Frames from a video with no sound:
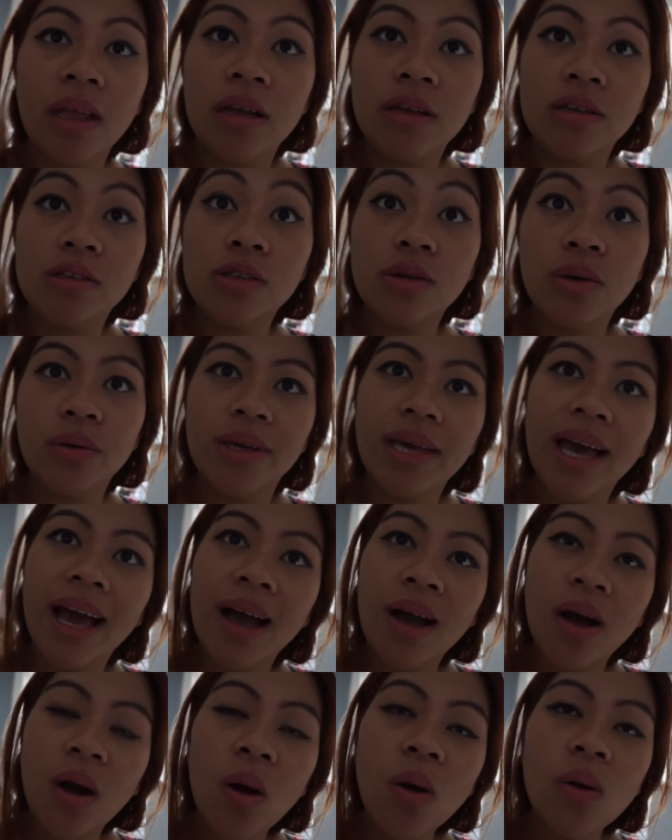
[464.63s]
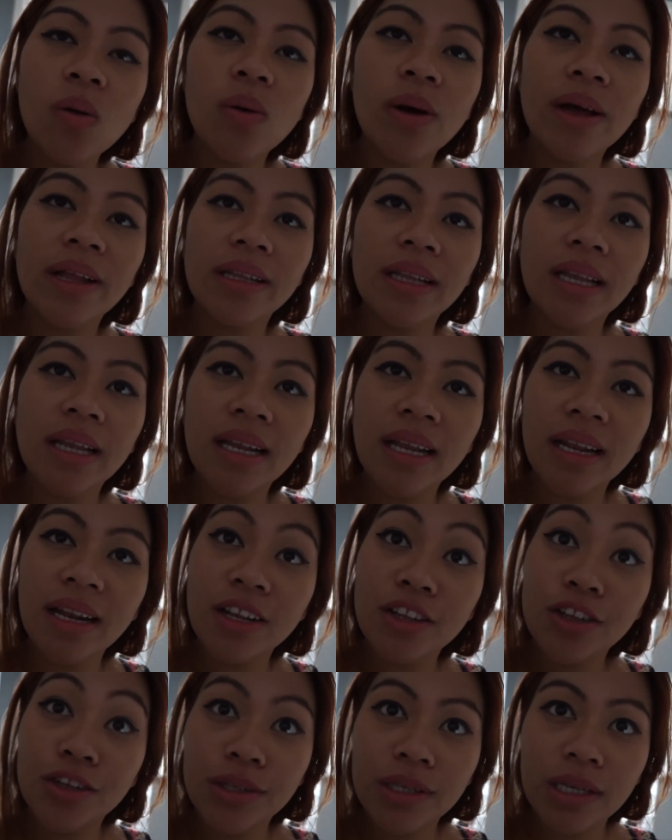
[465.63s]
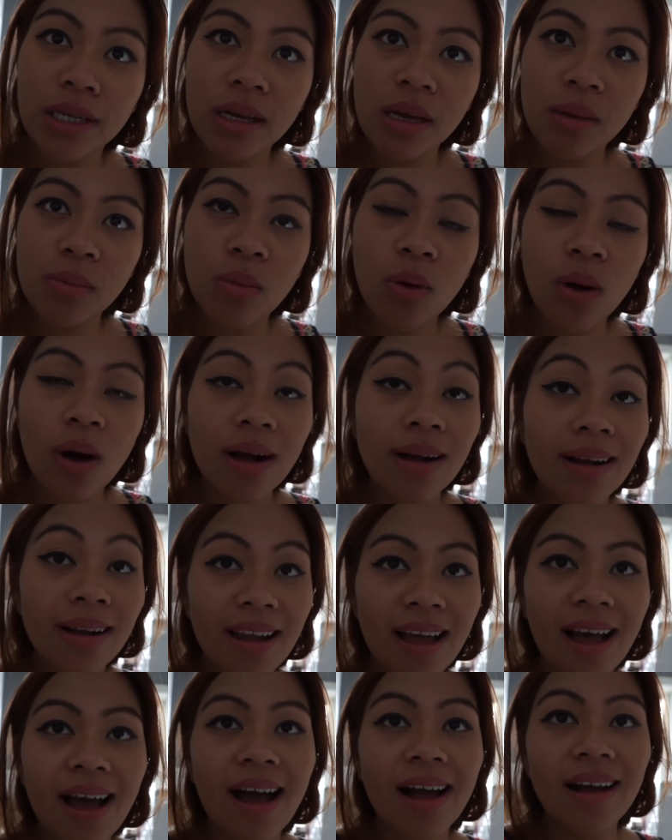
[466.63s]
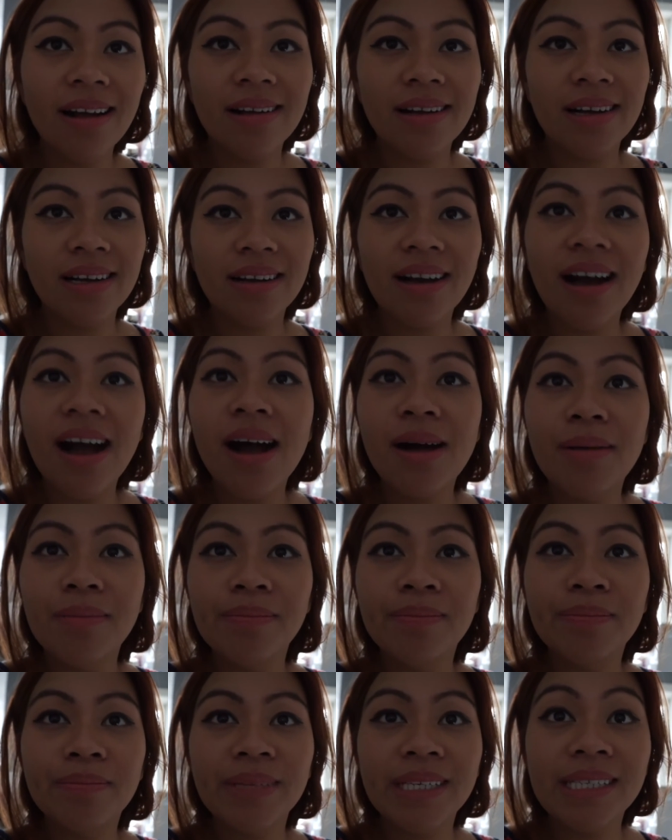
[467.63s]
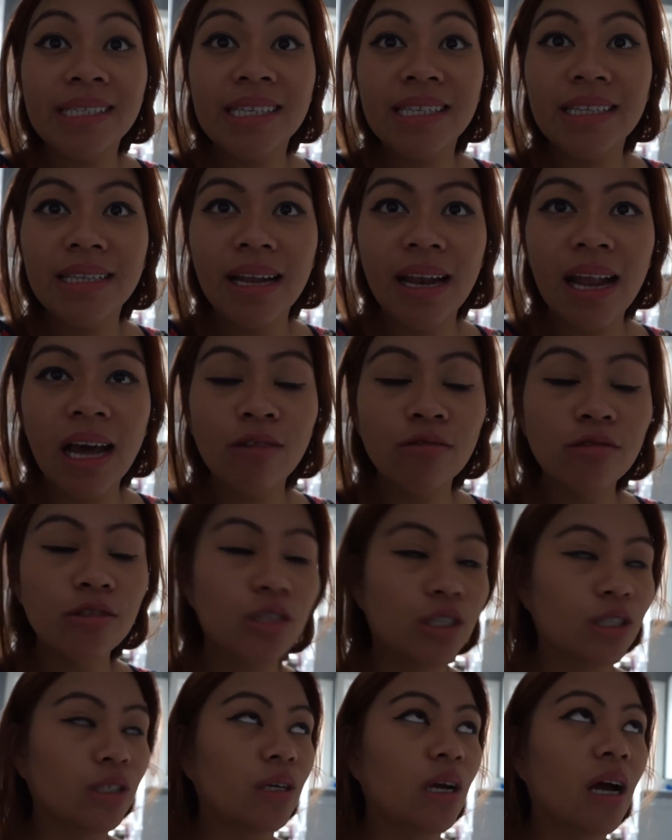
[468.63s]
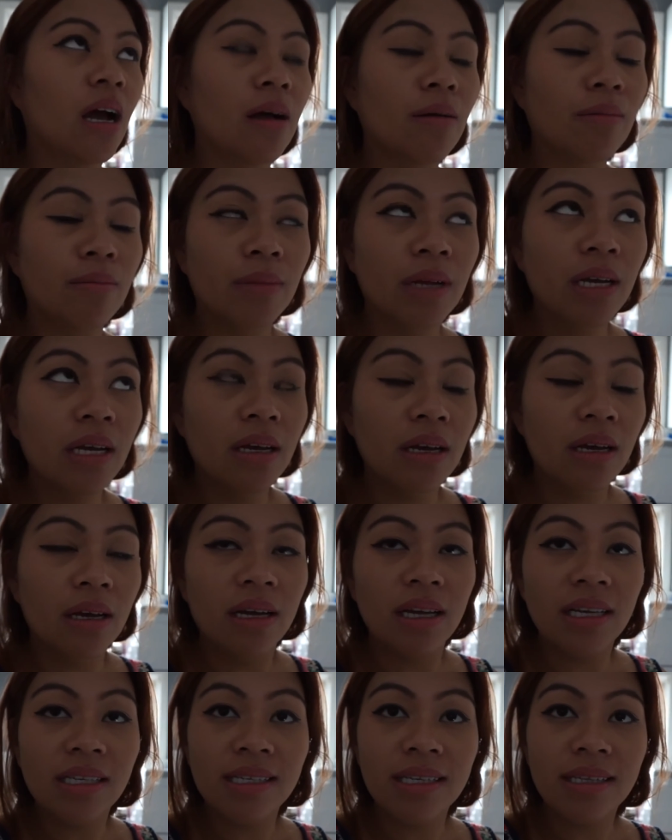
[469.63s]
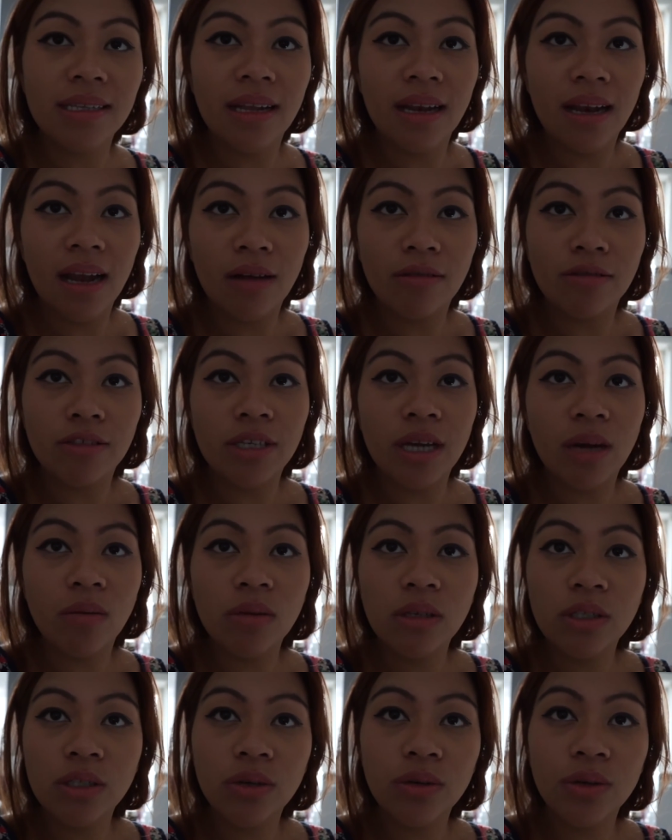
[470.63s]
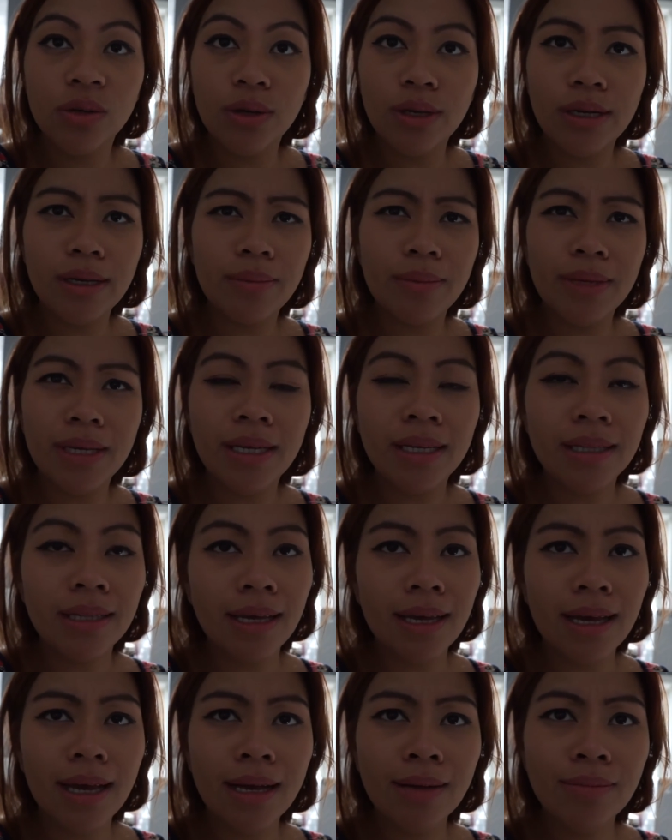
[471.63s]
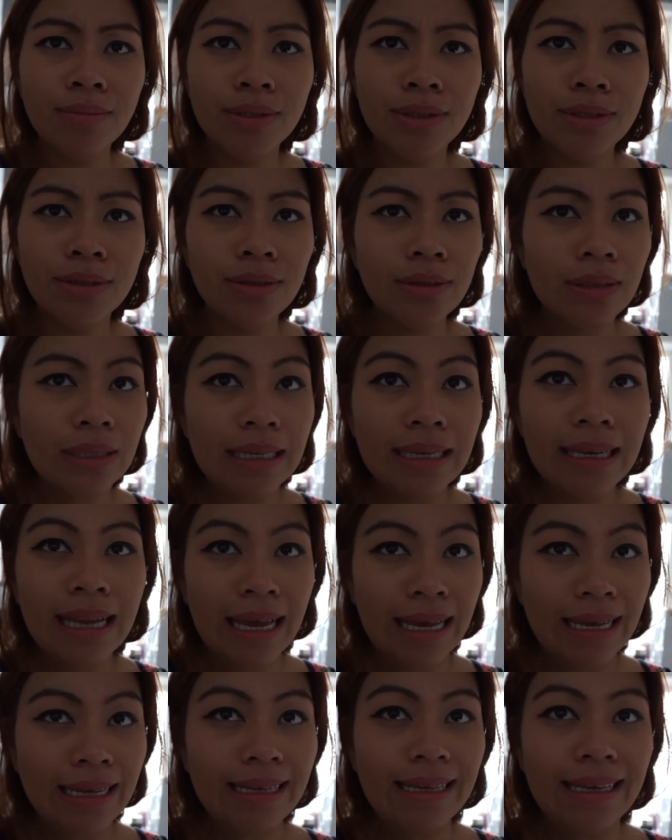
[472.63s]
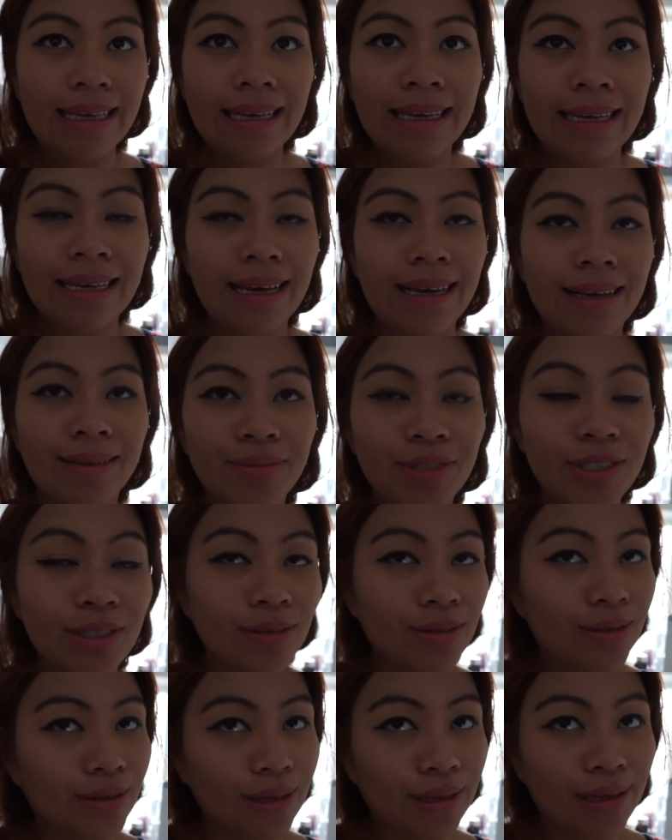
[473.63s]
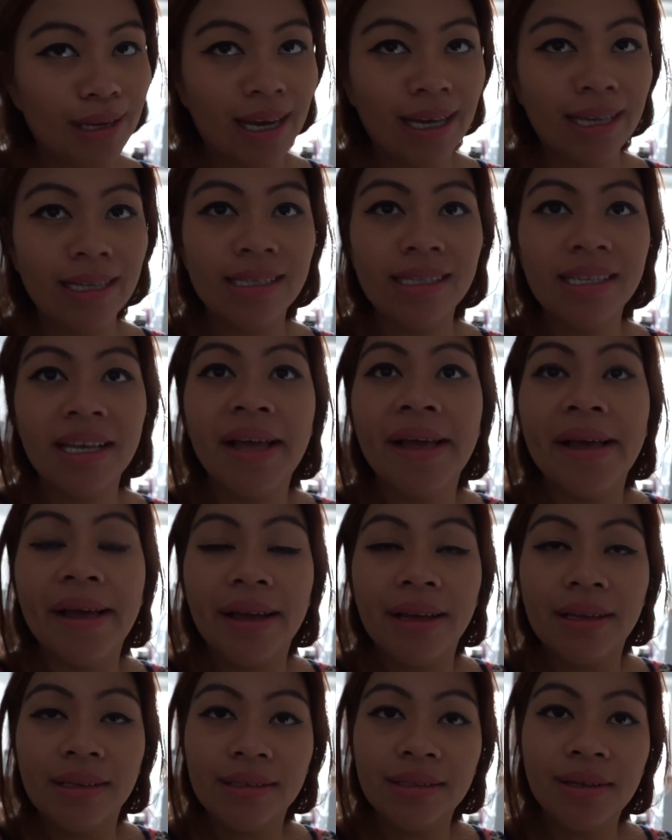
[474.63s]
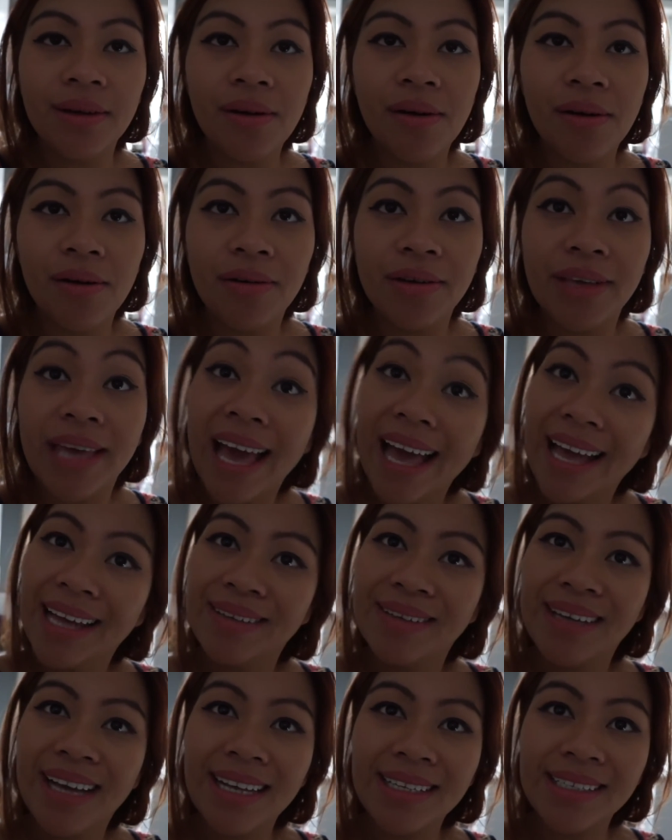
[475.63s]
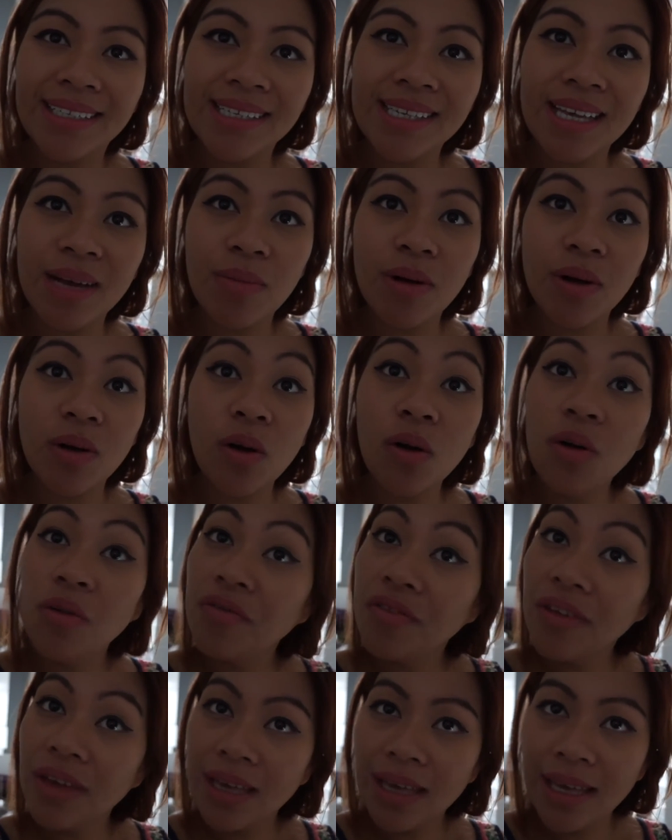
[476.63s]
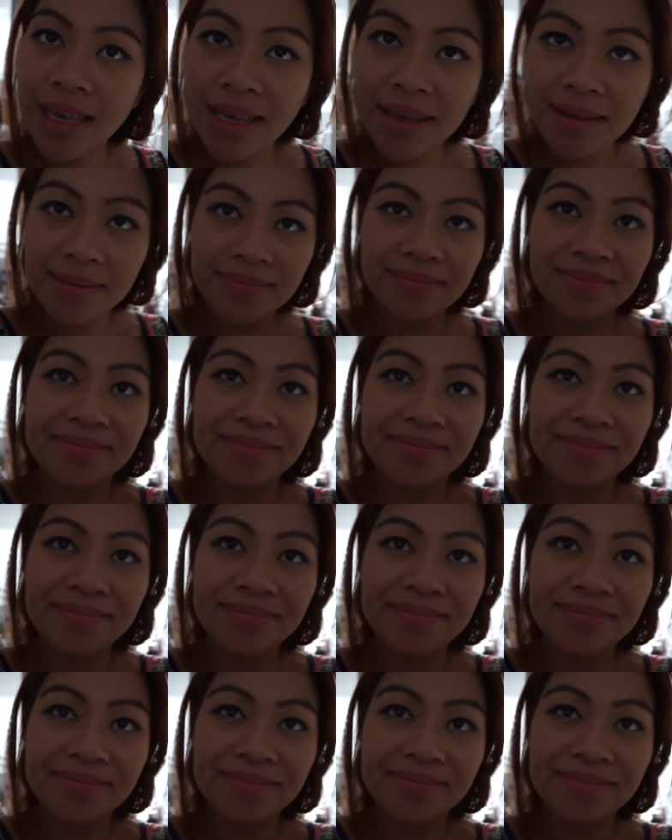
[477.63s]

So yeah. Oh, and then another thing, I bought a clock. It's in the lounge. I will show you in a minute. I absolutely like it. Absolutely nice. So yeah, I'll just have a coffee.